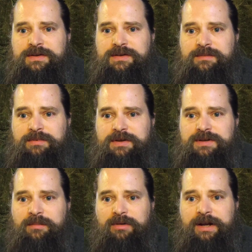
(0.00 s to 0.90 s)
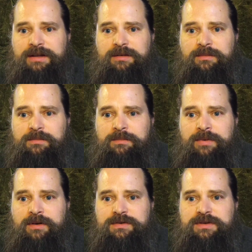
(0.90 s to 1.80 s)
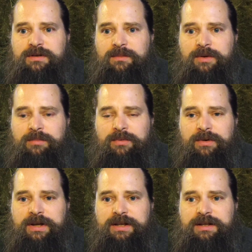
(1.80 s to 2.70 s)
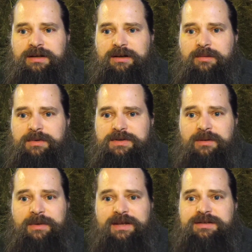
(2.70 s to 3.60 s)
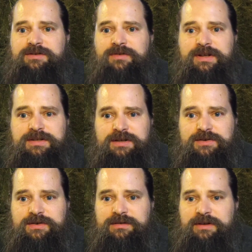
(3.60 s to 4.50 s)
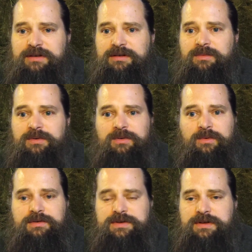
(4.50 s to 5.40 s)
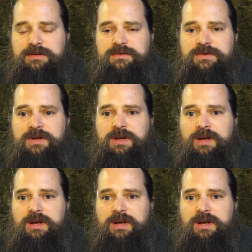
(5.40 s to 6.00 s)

As President Brandon posted at one point, it's an amazing transition, I think were the words he used.